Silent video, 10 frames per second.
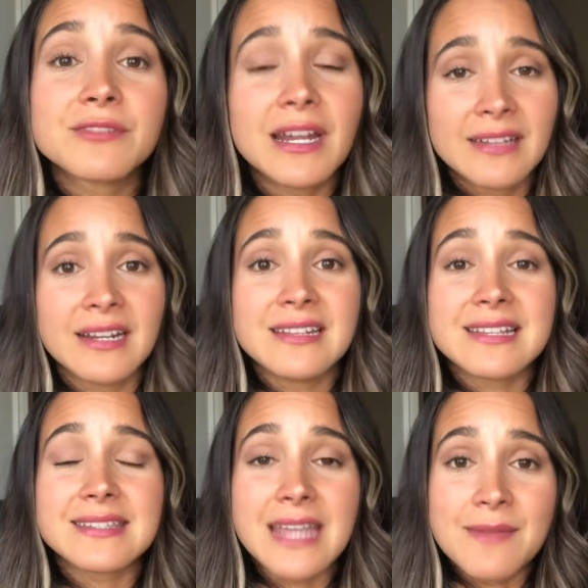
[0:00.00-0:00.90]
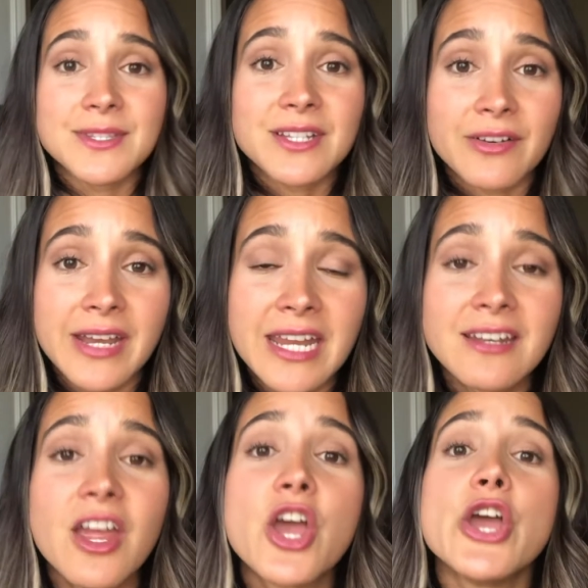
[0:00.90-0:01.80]
right there in the same screen
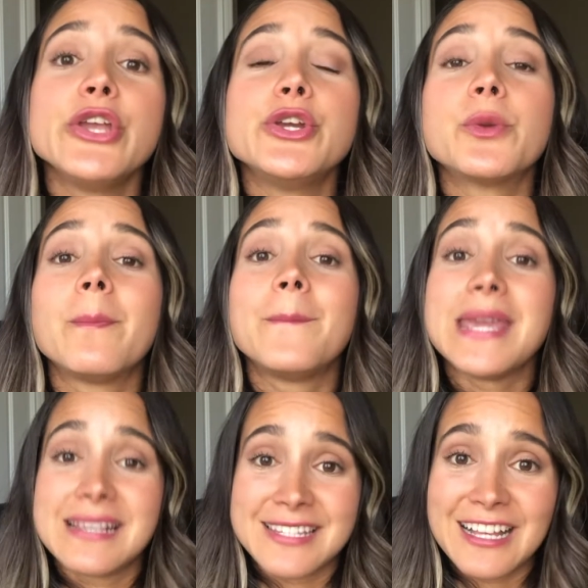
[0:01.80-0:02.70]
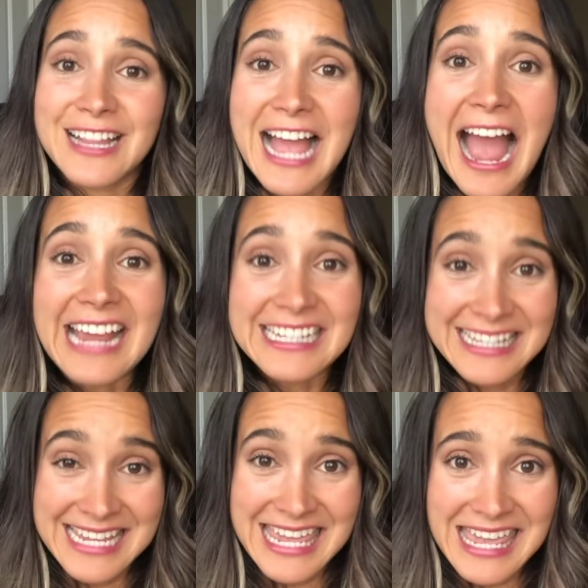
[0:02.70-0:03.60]
your pixel
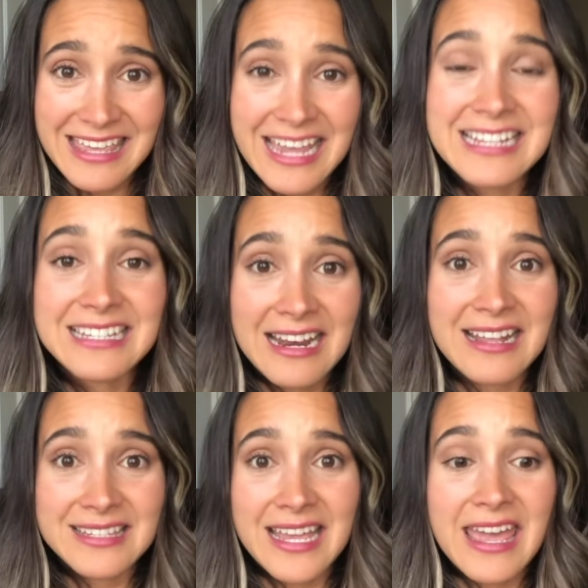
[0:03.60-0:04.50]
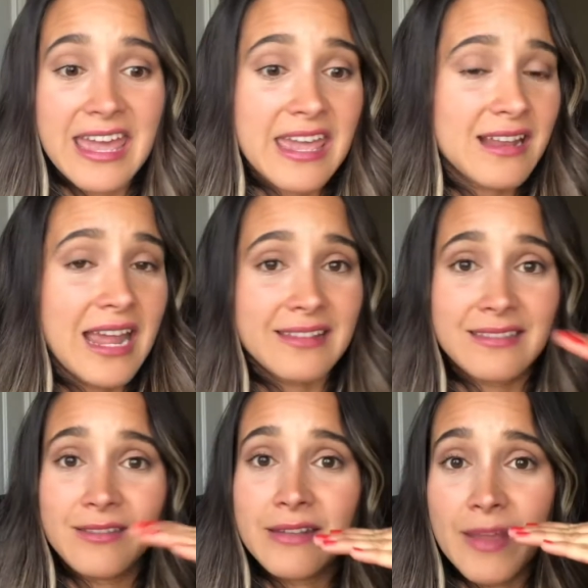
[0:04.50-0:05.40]
ID, and it's gonna say like
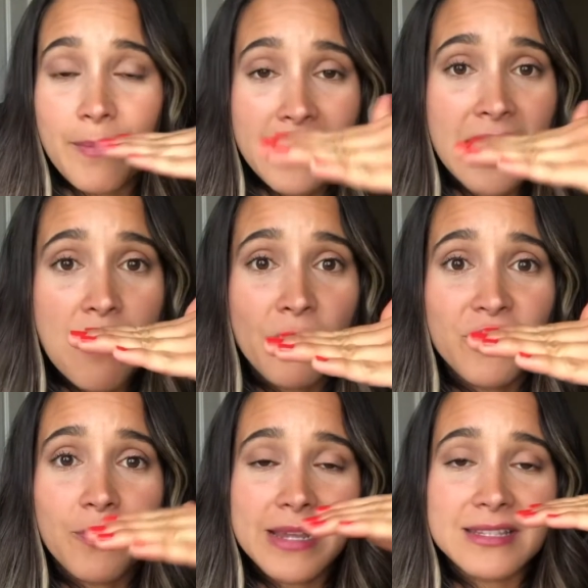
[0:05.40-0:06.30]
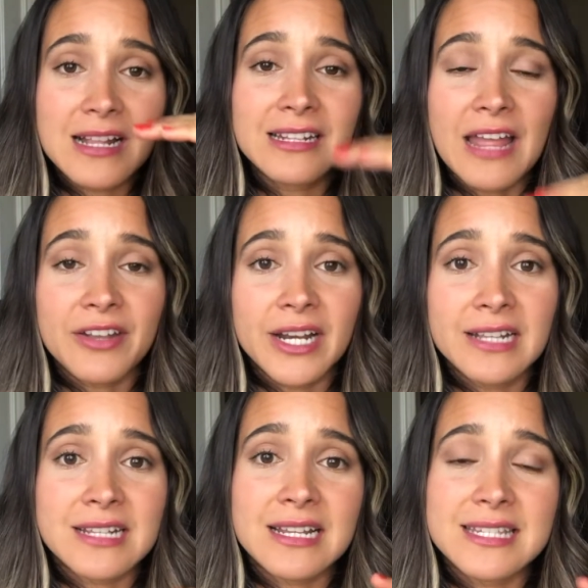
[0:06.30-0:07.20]
the name of your pixel, and under it it's
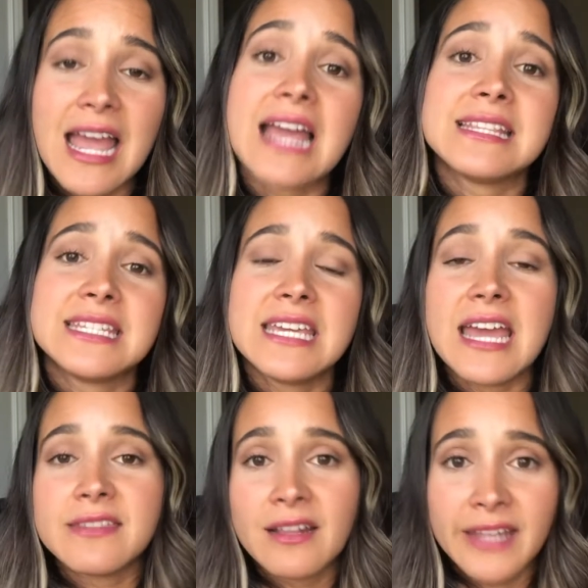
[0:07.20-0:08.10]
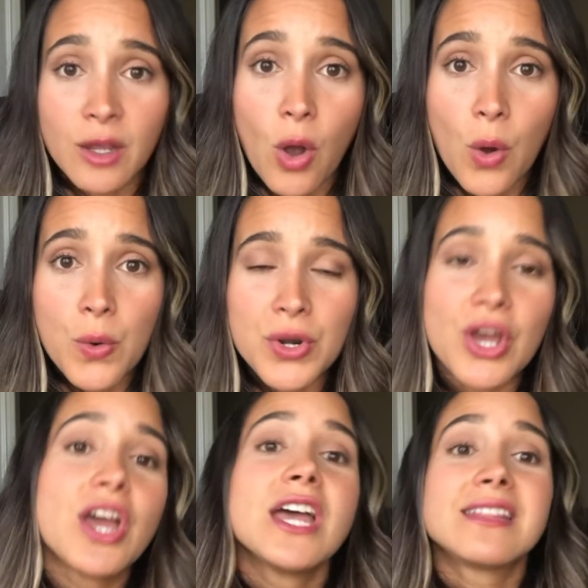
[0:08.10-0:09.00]
gonna say ID and then the code.
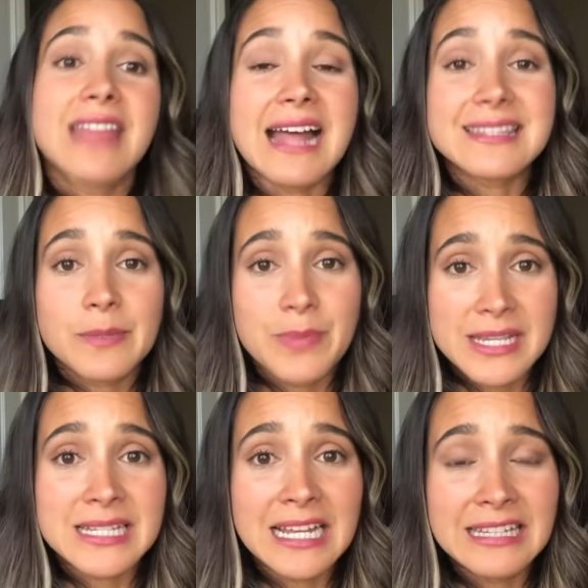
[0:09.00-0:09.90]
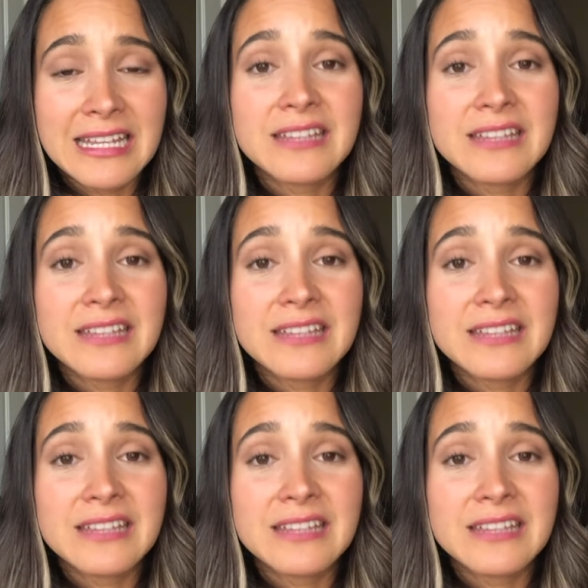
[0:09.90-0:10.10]
That's the pixel ID